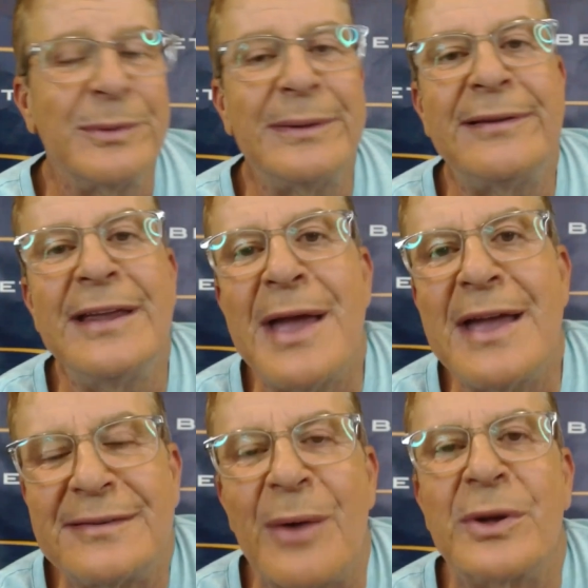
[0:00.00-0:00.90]
there would be
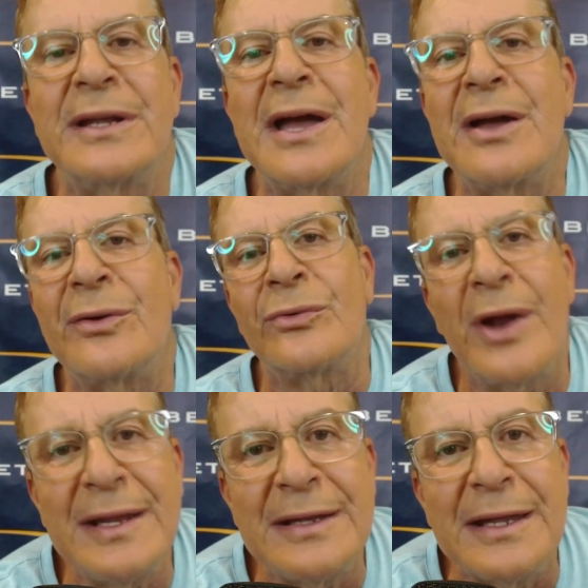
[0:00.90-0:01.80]
teammates that would have
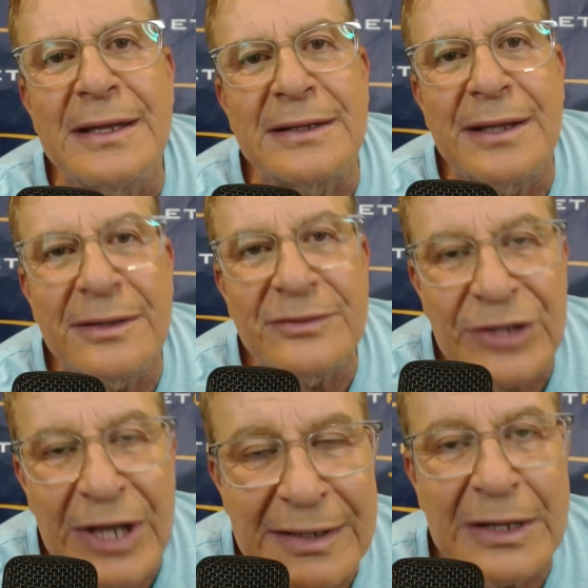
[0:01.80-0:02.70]
got right in
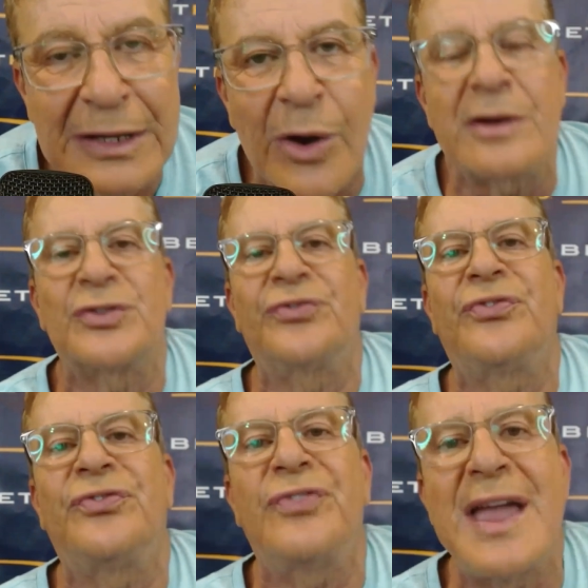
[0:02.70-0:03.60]
Chennedy
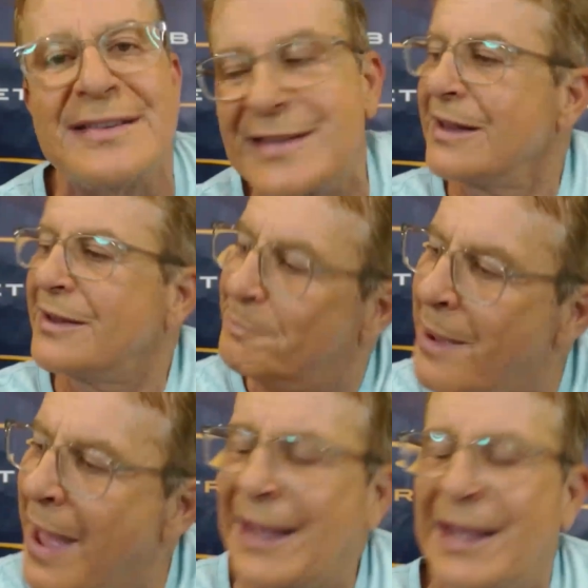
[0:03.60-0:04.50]
Carter's face
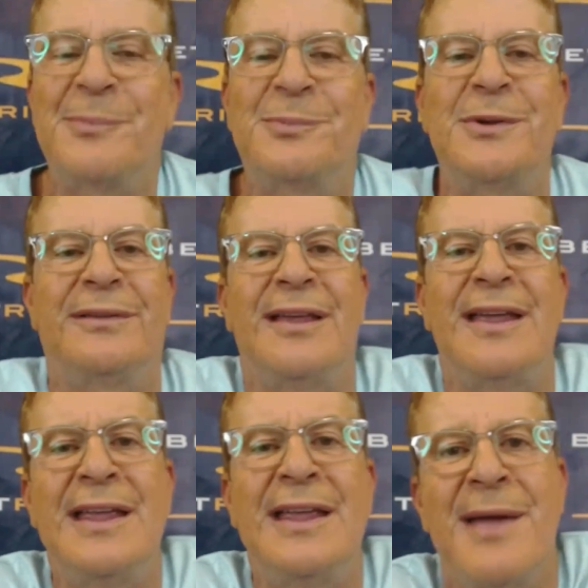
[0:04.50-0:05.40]
to back up
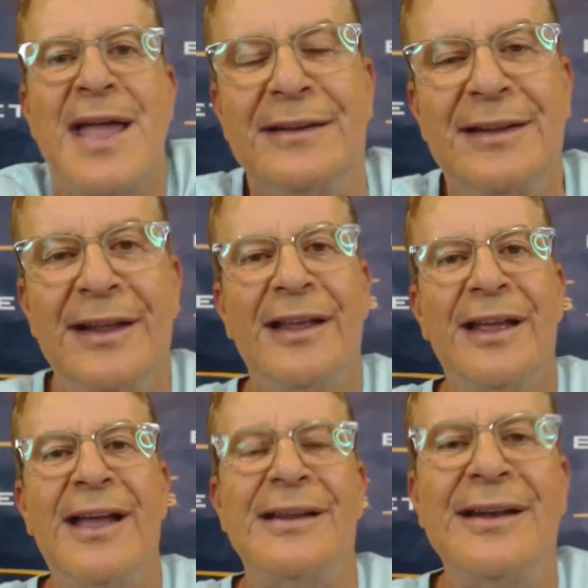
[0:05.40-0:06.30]
your teammate.
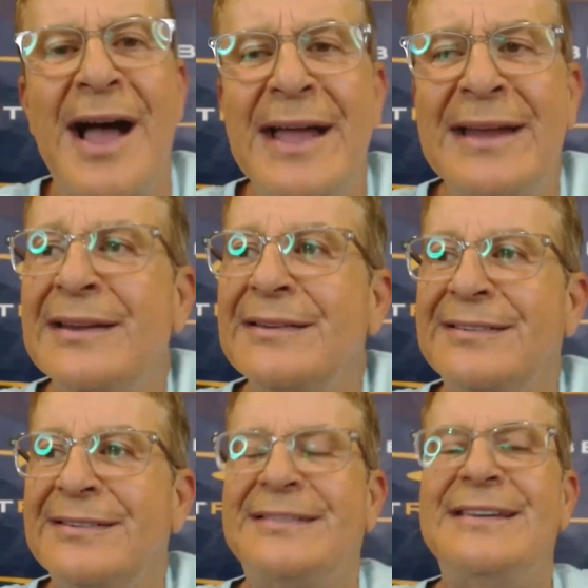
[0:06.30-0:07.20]
And
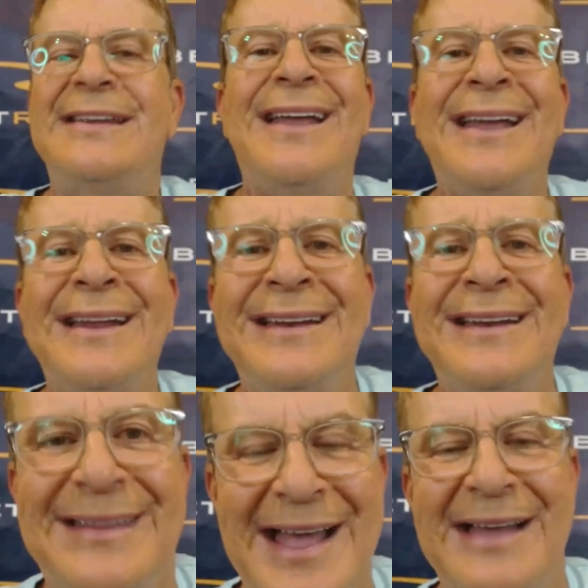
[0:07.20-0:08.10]
I didn't see
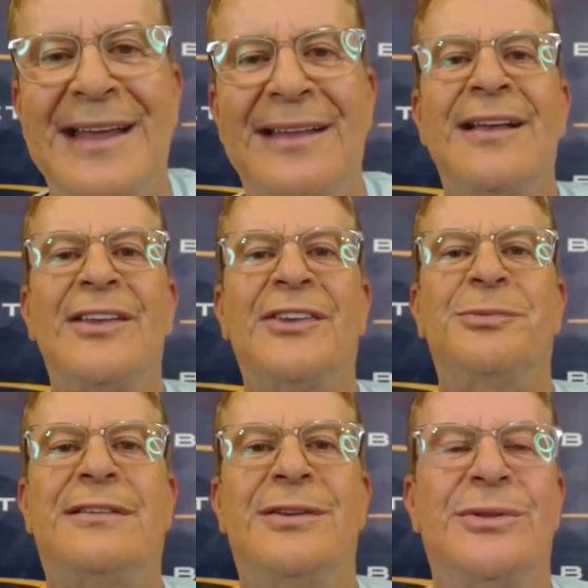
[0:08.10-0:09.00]
any of that. Now,
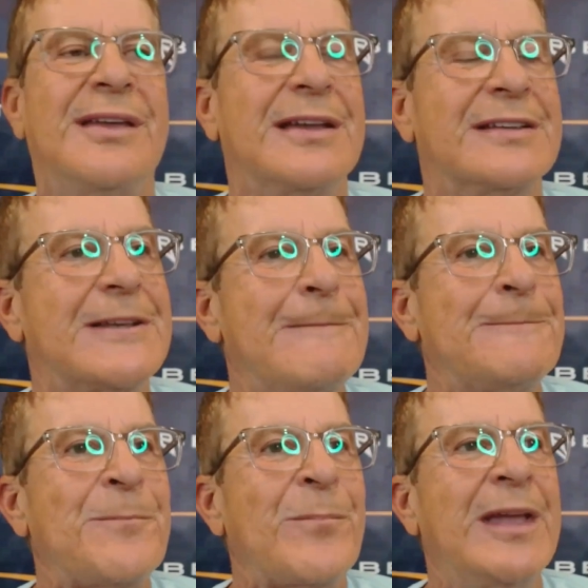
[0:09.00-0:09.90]
that tells me two
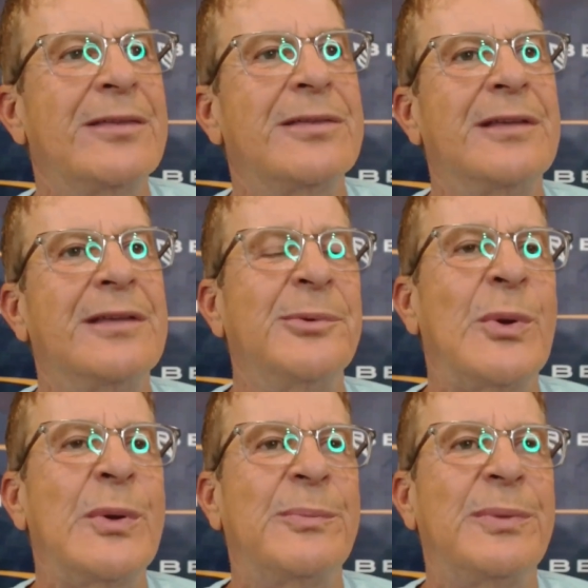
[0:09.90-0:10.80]
things.
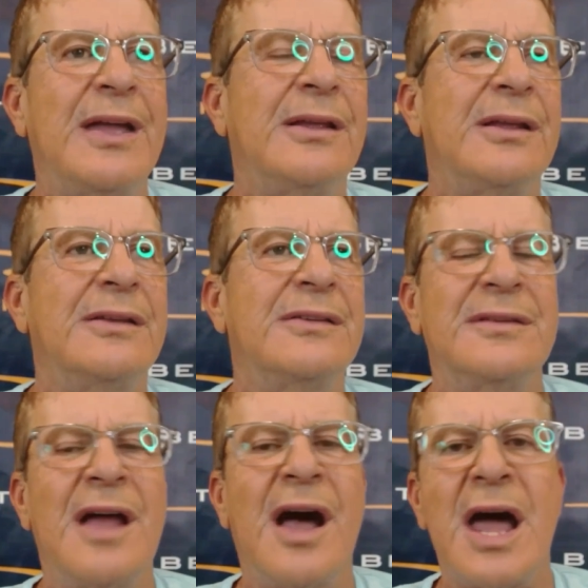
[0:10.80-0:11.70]
Either the
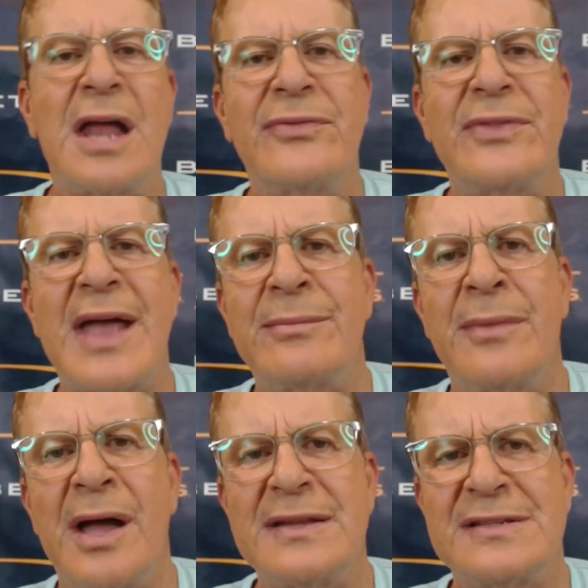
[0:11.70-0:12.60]
WNBA is
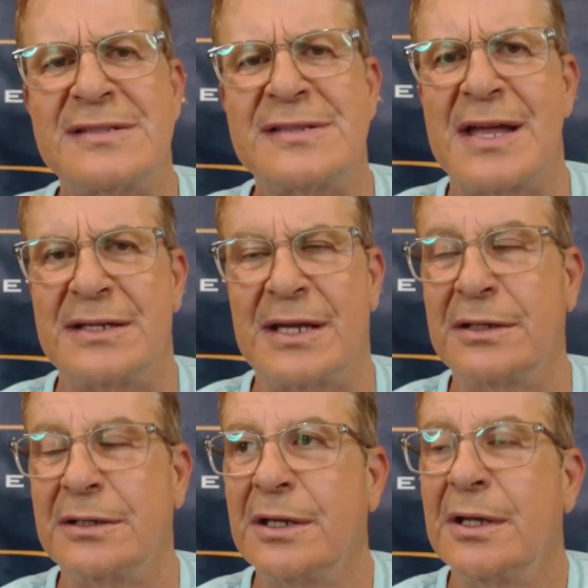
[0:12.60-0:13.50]
not of that
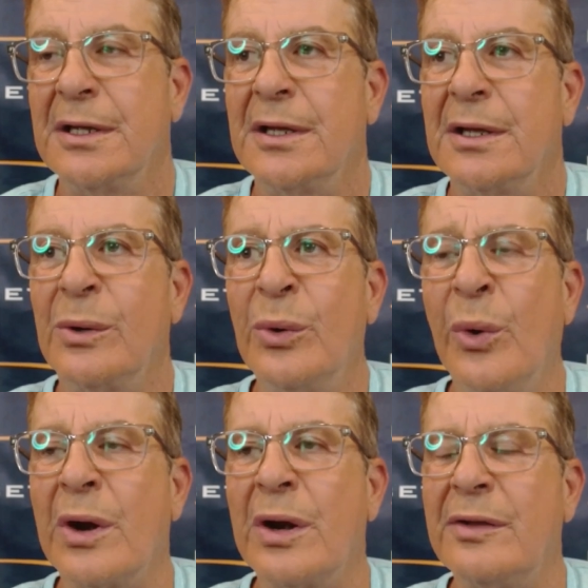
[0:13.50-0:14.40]
mindset yet,
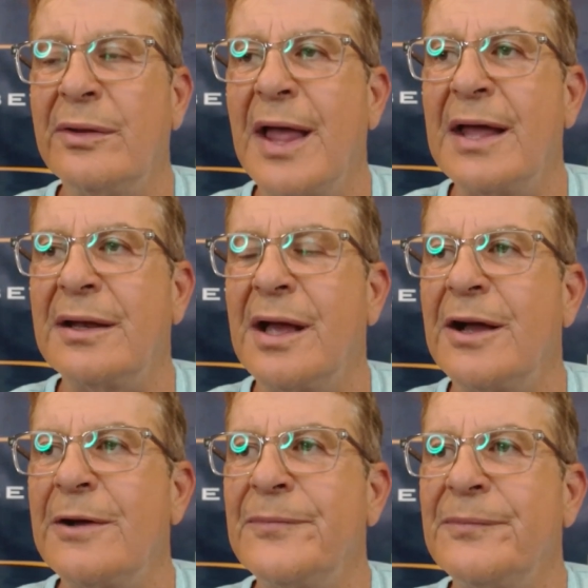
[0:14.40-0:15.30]

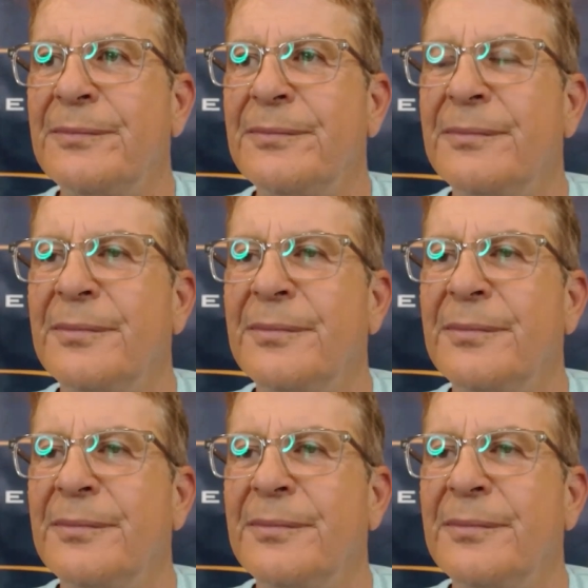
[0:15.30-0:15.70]
or that